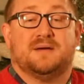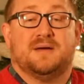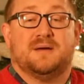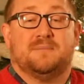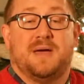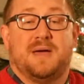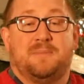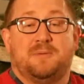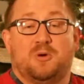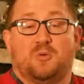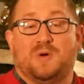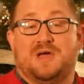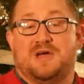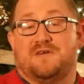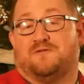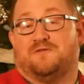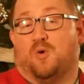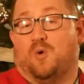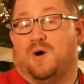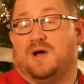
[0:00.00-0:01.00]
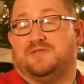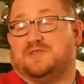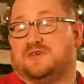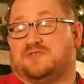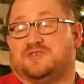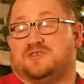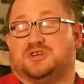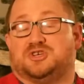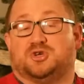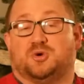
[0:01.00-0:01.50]
Maybe we avoid the
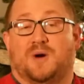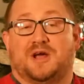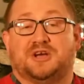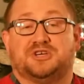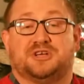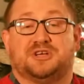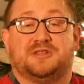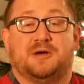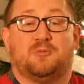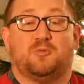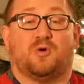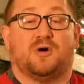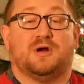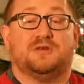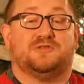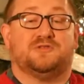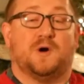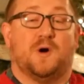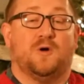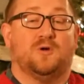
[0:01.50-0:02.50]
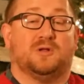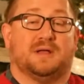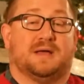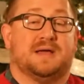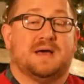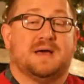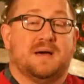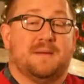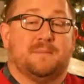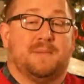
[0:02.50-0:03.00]
situation that we're in totally
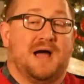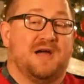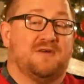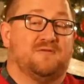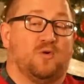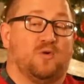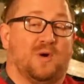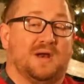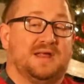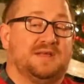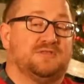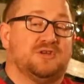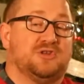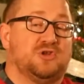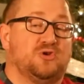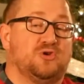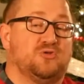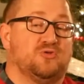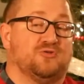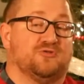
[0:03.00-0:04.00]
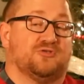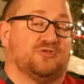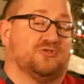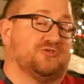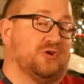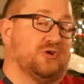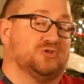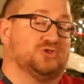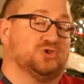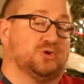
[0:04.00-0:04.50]
by avoiding the news or
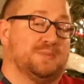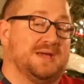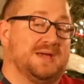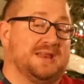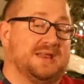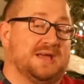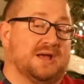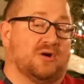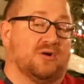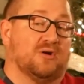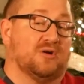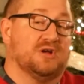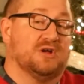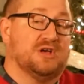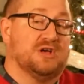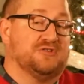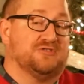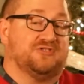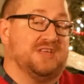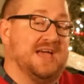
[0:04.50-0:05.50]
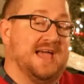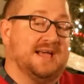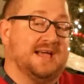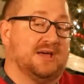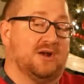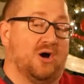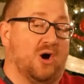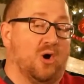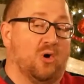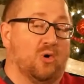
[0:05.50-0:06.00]
social media or staying
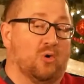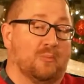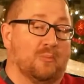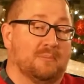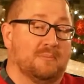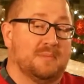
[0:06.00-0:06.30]
at home.